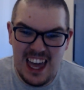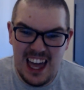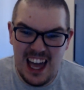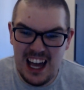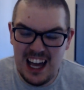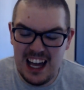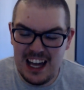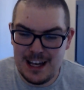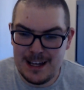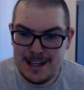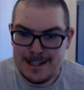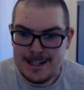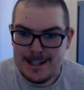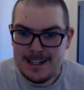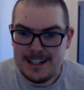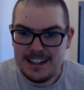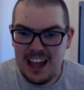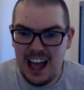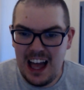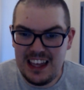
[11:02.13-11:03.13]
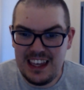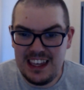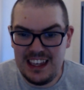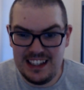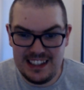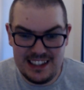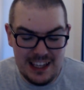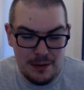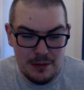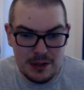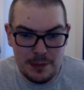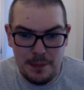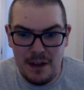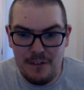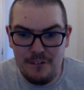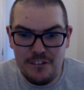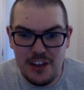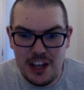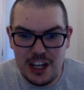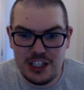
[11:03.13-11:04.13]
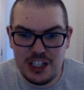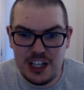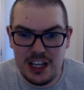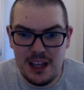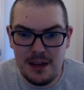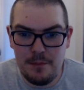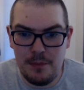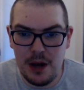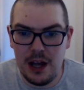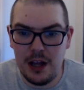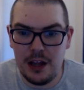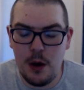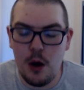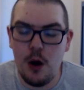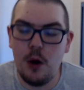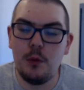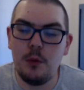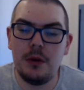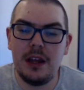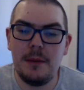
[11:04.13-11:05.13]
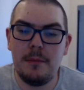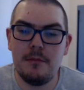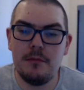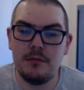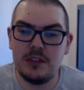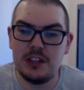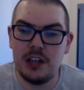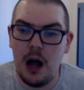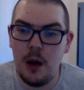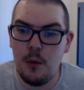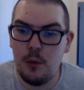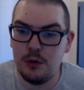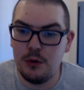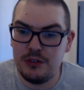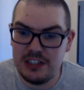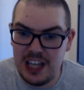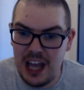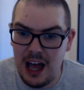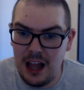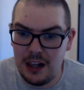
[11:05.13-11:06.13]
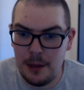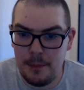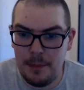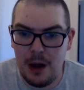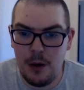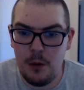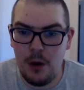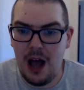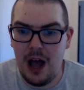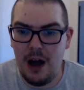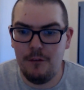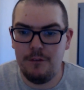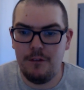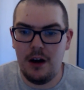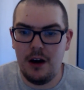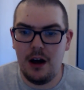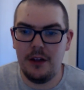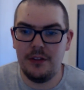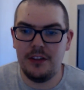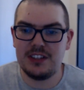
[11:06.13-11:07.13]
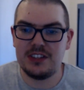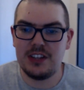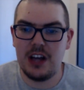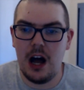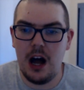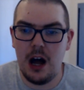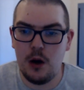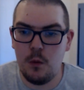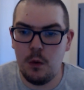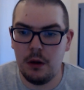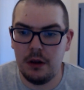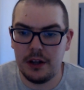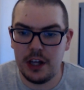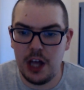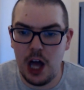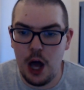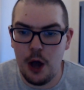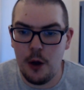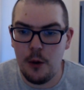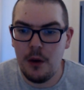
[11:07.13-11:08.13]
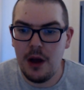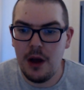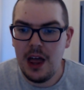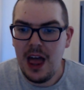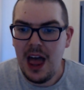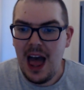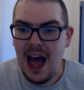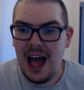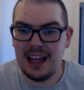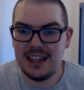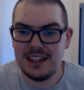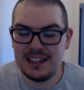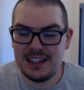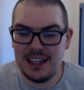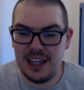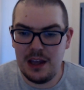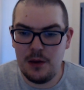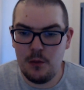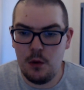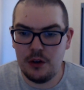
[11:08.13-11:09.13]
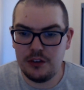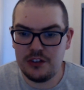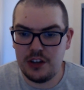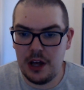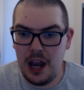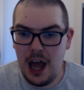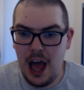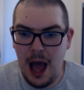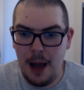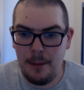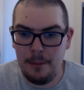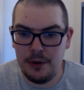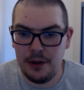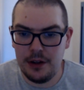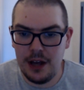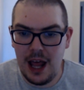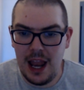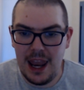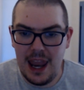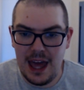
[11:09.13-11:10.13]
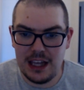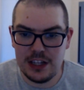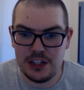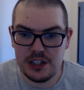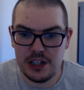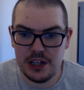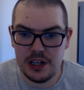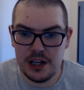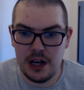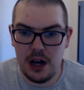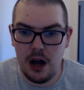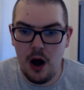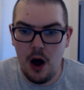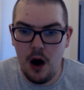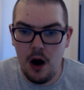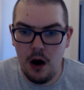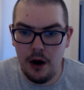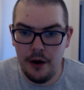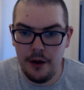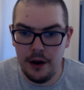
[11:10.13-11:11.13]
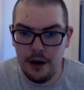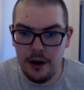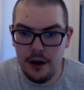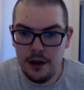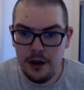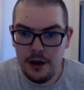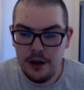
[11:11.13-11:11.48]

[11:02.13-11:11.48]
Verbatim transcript: Uh, he seems a bit fishy, but only time will tell about how far this arc will go and see what's going to happen later on.